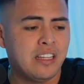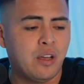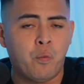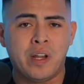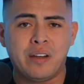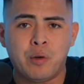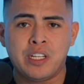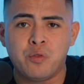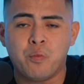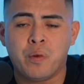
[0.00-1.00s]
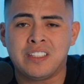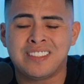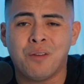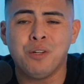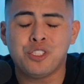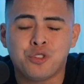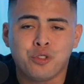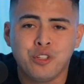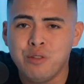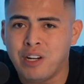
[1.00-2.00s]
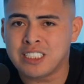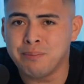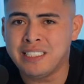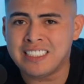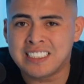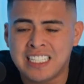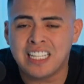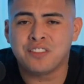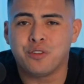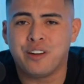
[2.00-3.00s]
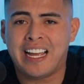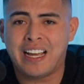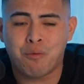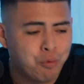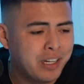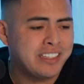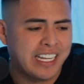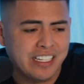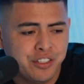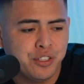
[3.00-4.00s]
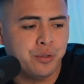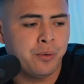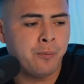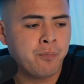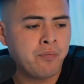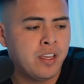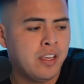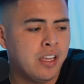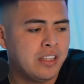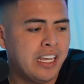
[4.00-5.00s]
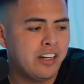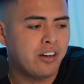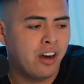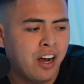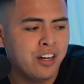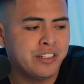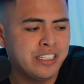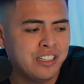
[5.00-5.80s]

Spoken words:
when someone truly wants to be successful at what they do, they are hungry to